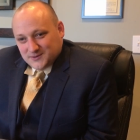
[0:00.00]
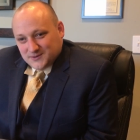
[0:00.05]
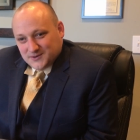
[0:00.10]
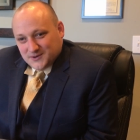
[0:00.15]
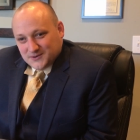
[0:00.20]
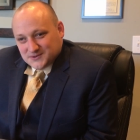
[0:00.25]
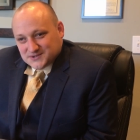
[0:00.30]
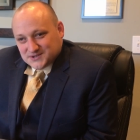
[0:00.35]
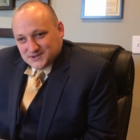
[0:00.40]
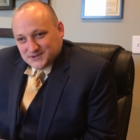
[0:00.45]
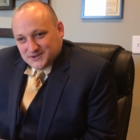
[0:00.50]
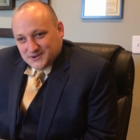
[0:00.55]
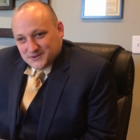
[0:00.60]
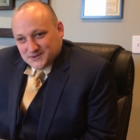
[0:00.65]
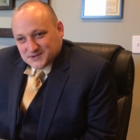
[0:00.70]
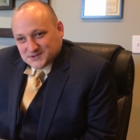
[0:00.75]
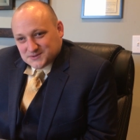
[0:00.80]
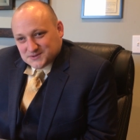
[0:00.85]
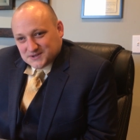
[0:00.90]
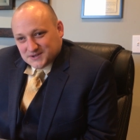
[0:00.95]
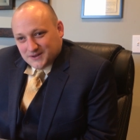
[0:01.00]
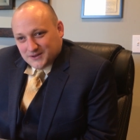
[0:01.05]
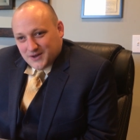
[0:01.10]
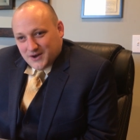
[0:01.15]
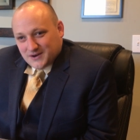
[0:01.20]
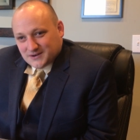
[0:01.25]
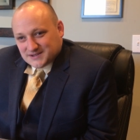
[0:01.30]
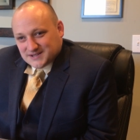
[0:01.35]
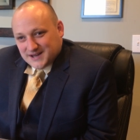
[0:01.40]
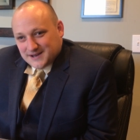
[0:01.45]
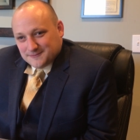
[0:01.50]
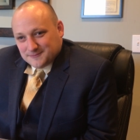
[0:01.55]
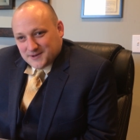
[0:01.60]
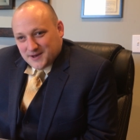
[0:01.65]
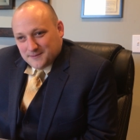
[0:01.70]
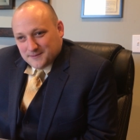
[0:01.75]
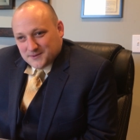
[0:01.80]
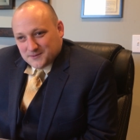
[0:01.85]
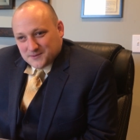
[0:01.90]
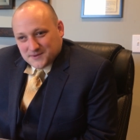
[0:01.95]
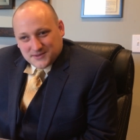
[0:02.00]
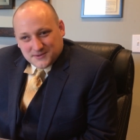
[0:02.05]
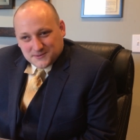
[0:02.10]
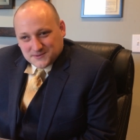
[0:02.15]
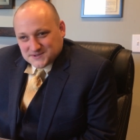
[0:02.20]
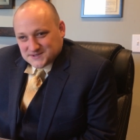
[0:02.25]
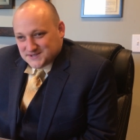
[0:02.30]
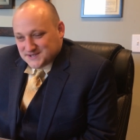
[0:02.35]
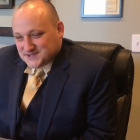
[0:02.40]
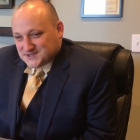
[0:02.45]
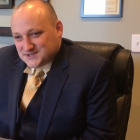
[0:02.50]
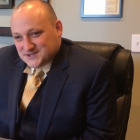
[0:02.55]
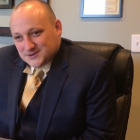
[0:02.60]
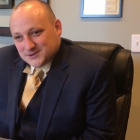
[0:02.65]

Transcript: who knows you know this is a long time coming, whether it was this